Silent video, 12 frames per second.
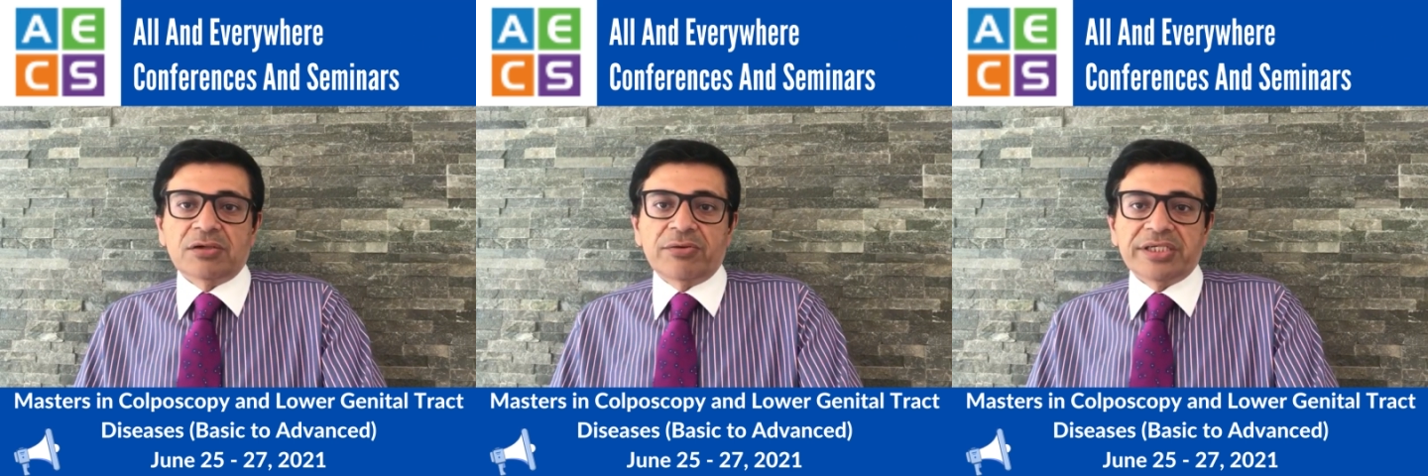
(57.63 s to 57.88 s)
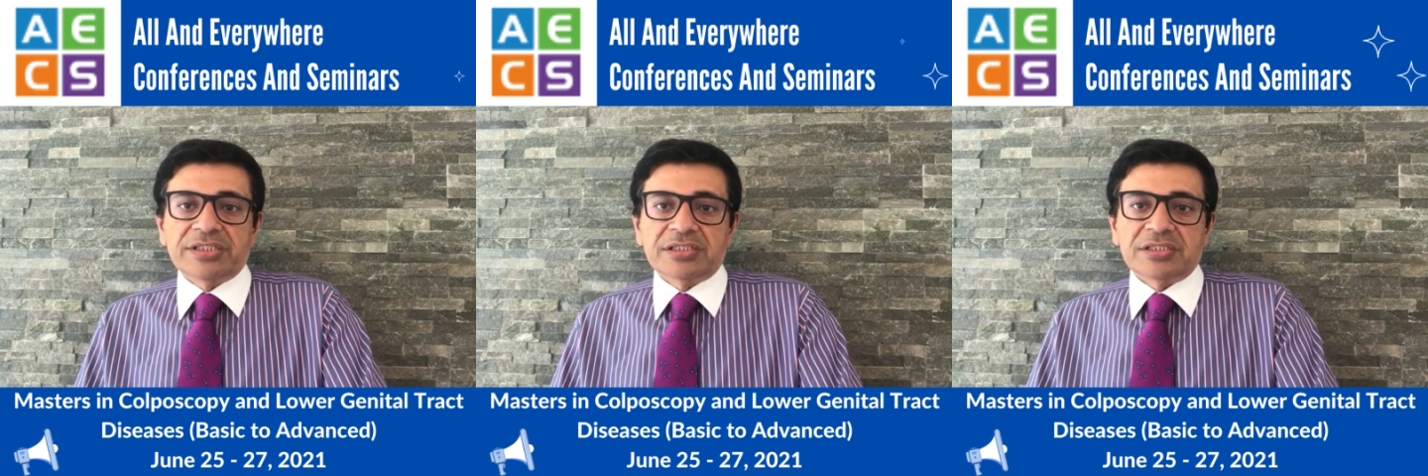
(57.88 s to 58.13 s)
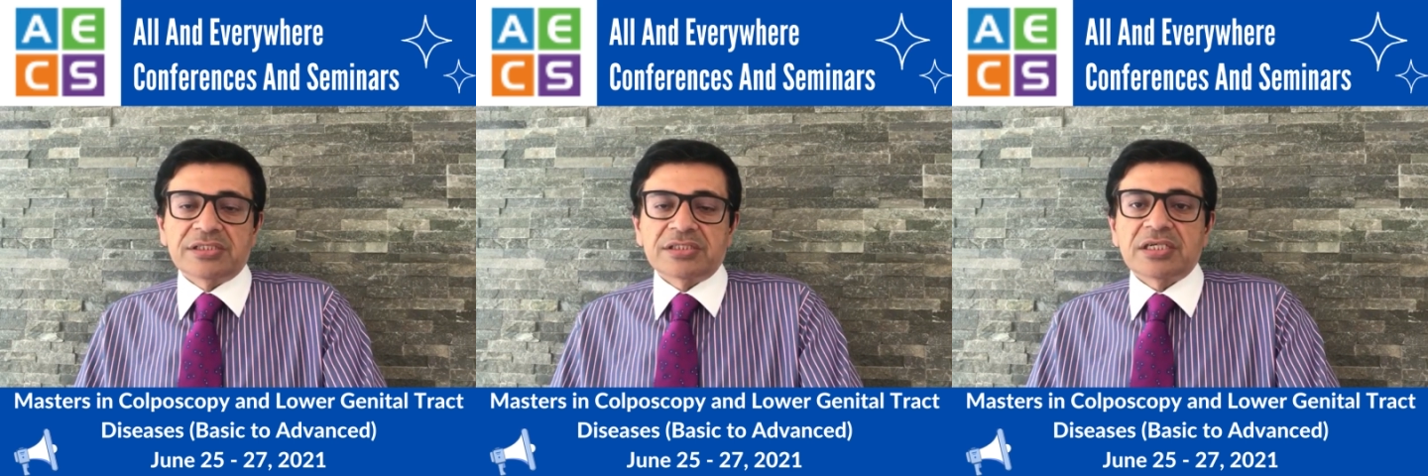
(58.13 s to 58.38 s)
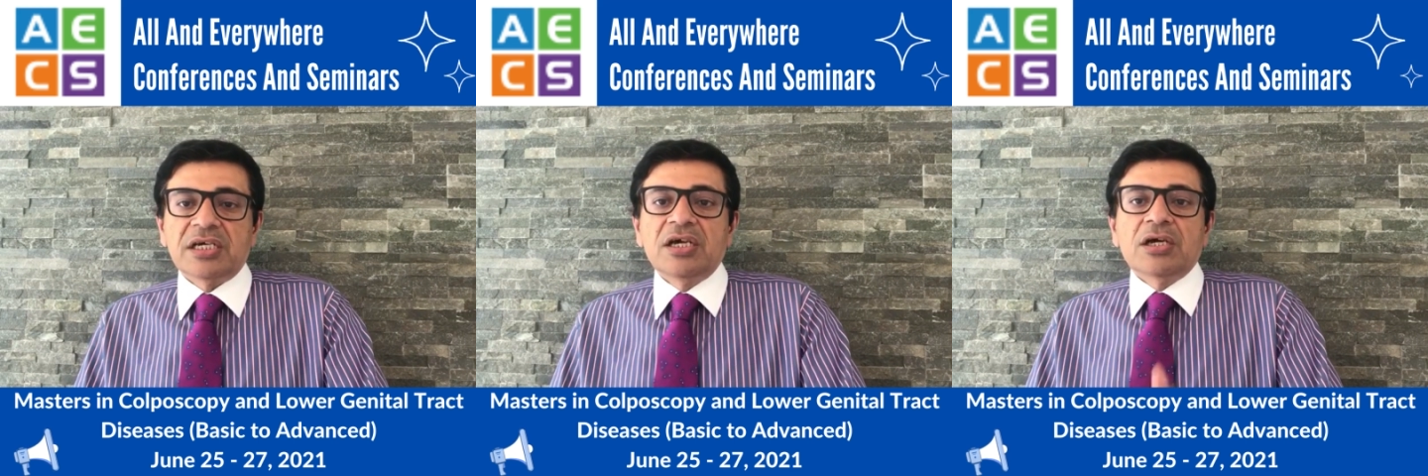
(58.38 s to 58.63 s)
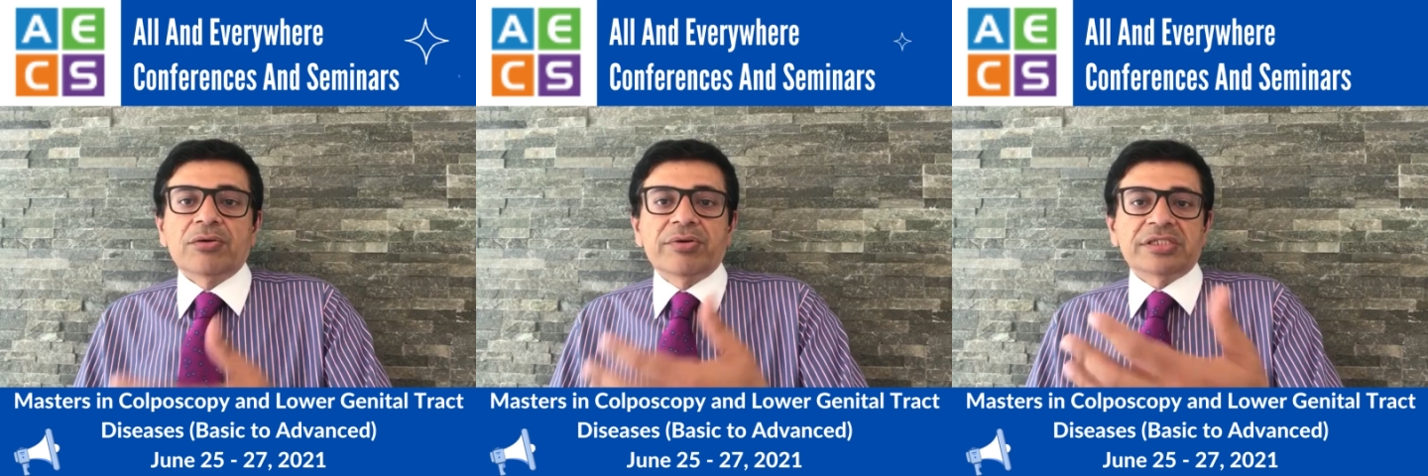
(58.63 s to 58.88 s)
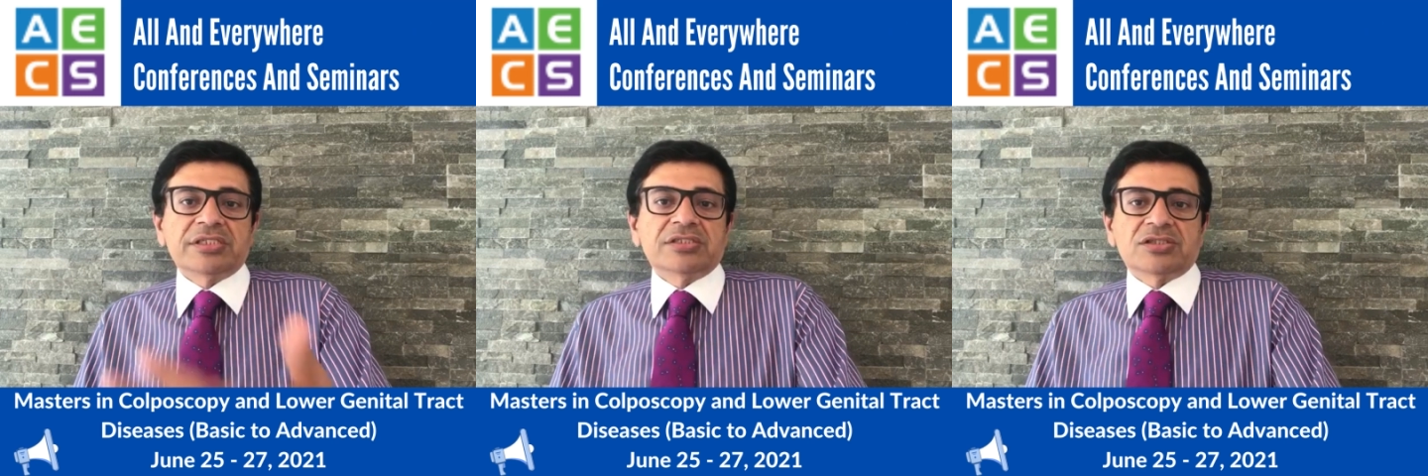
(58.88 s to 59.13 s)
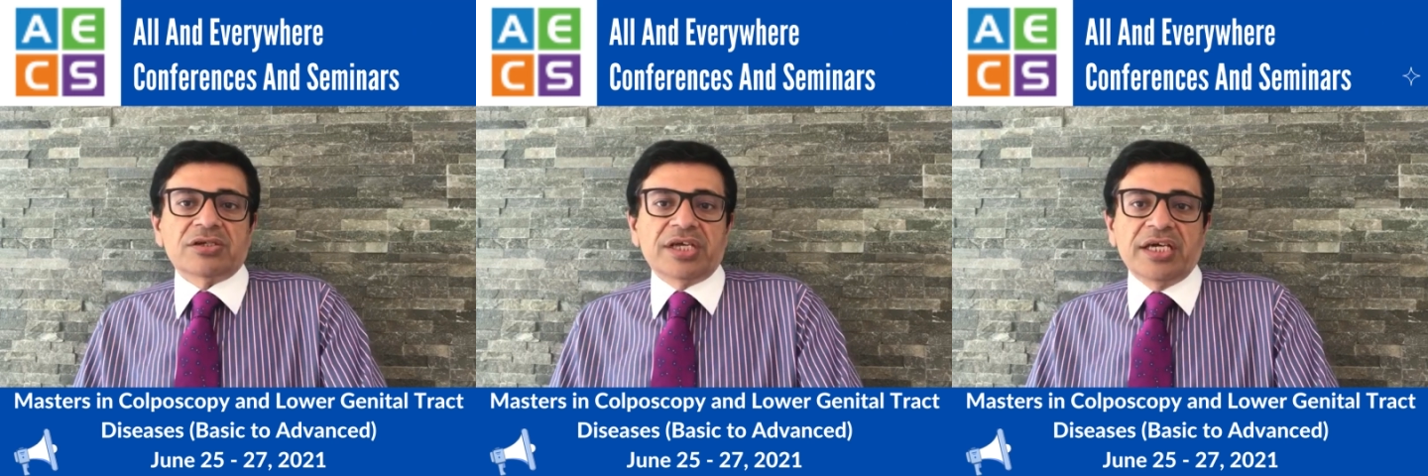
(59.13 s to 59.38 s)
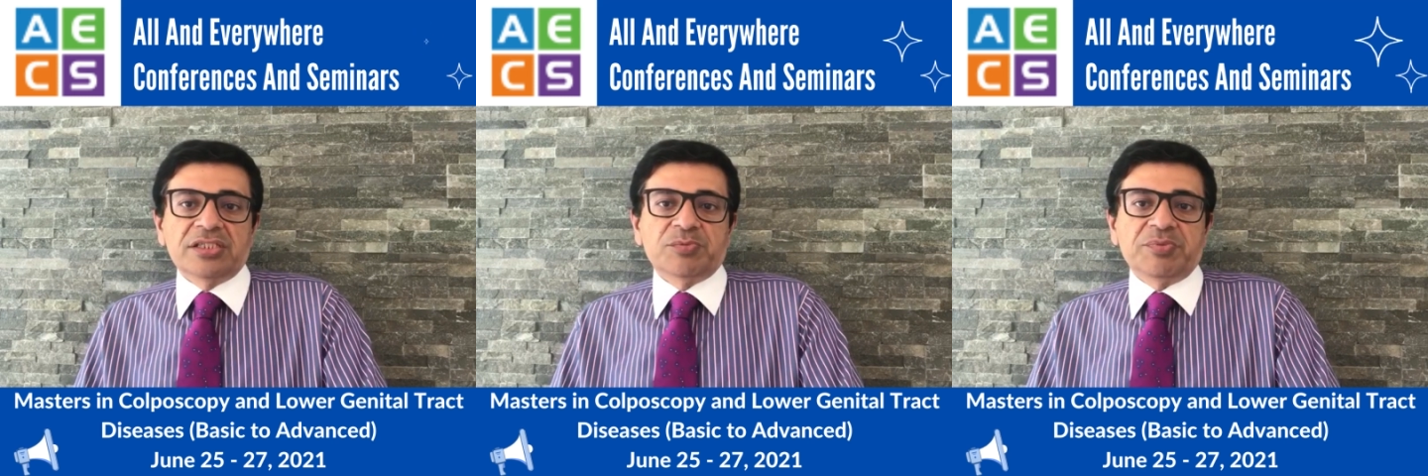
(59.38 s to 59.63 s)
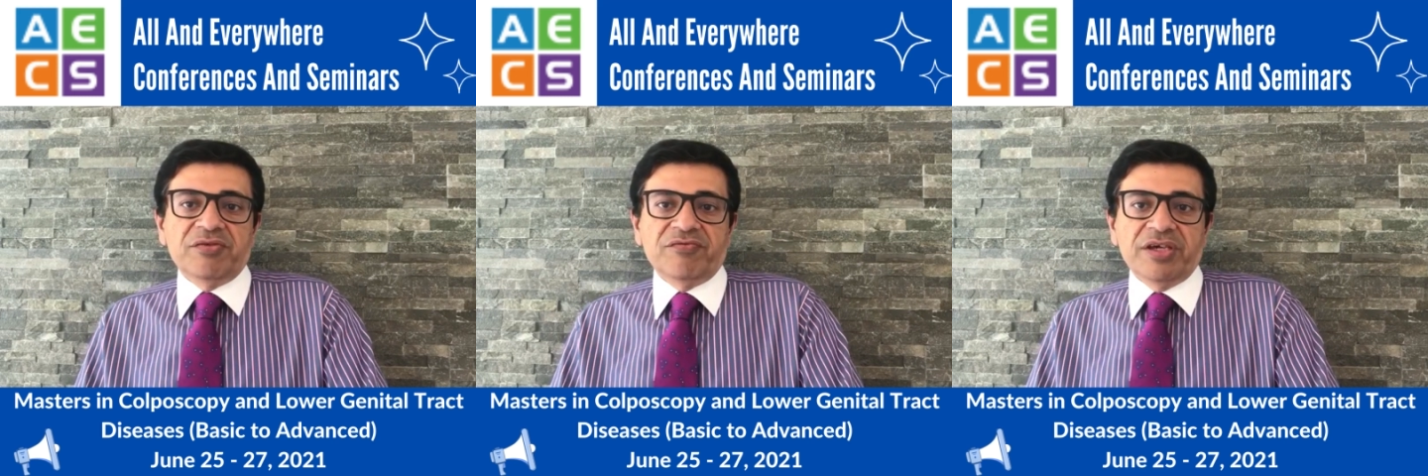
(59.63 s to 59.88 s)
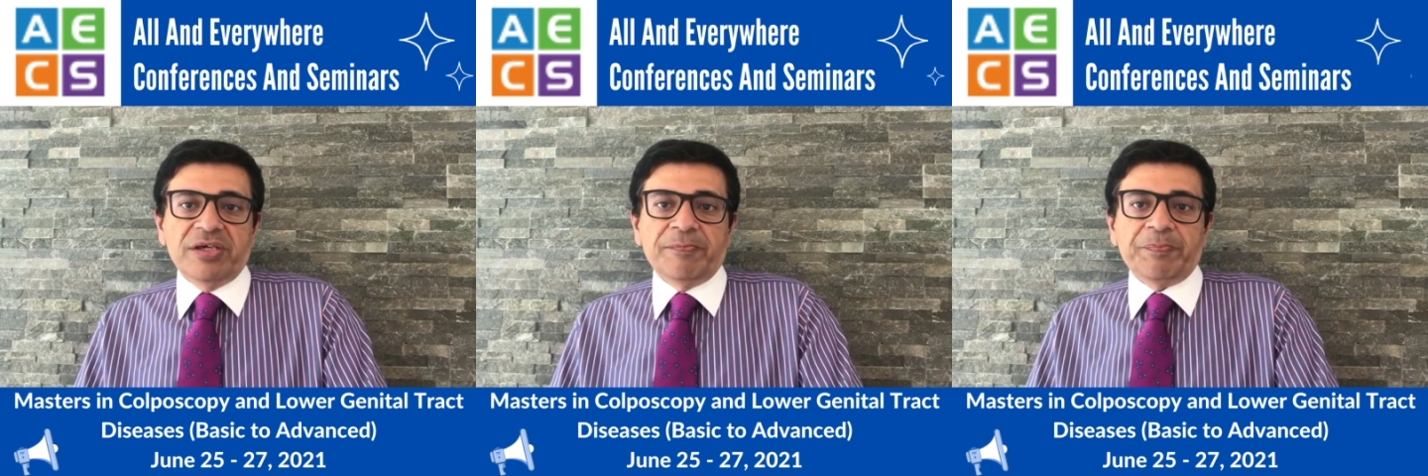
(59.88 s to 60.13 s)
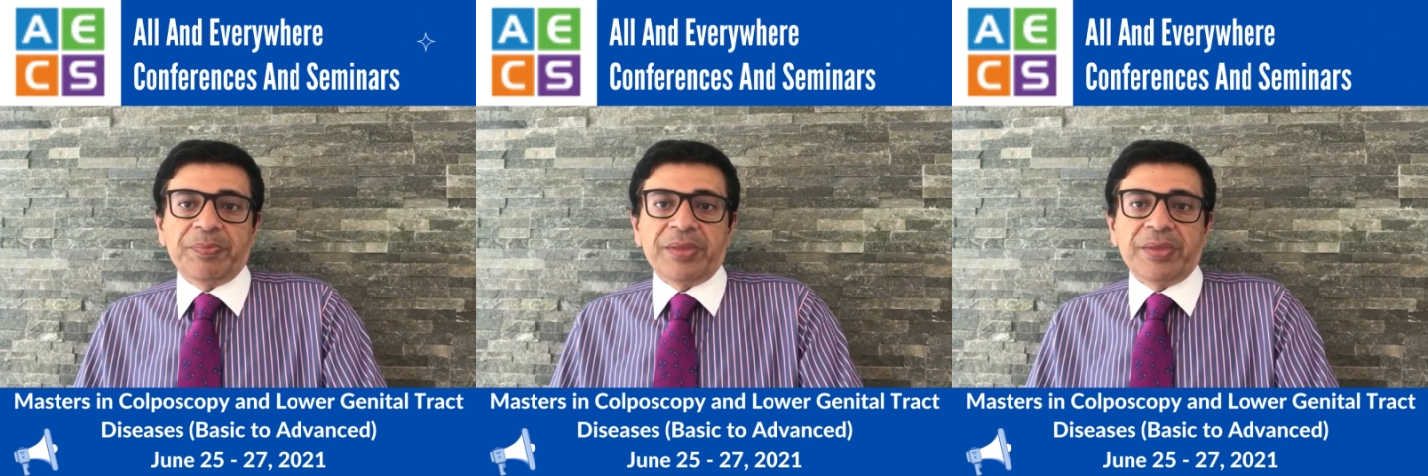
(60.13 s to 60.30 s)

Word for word: questions, questions on HPV,